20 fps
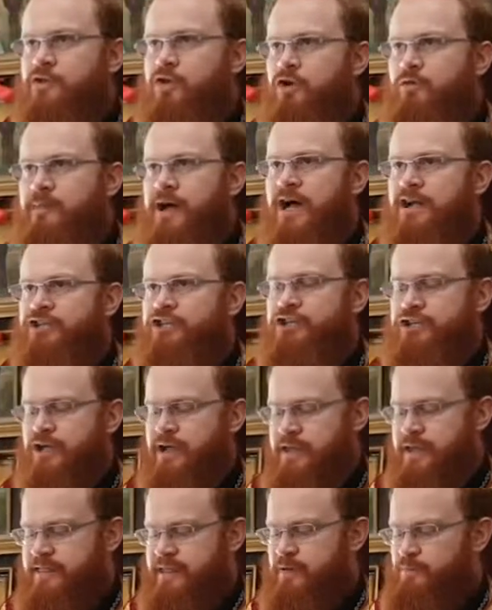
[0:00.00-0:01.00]
so much
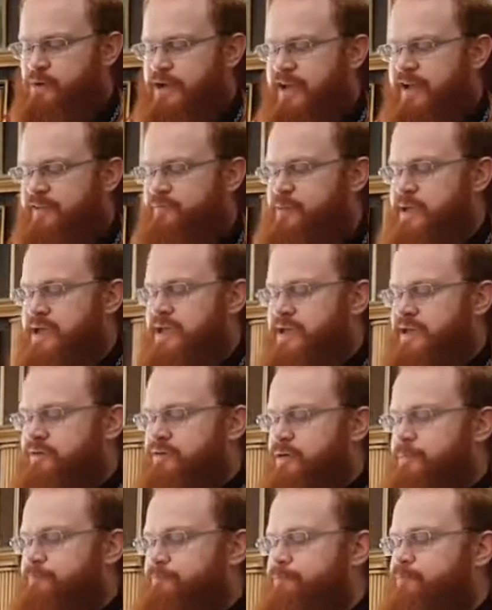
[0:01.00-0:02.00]
that we have been
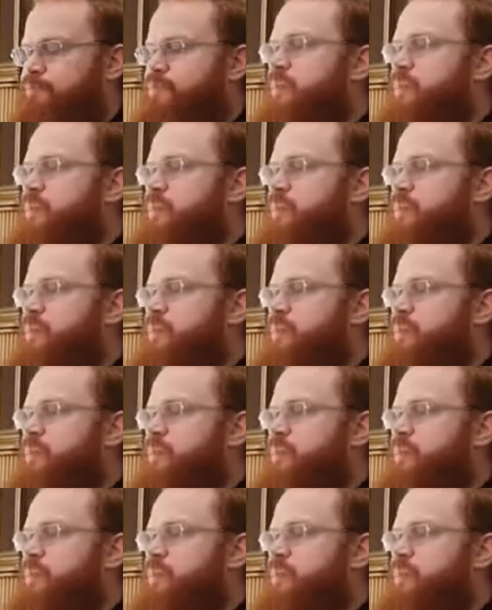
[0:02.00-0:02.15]
given.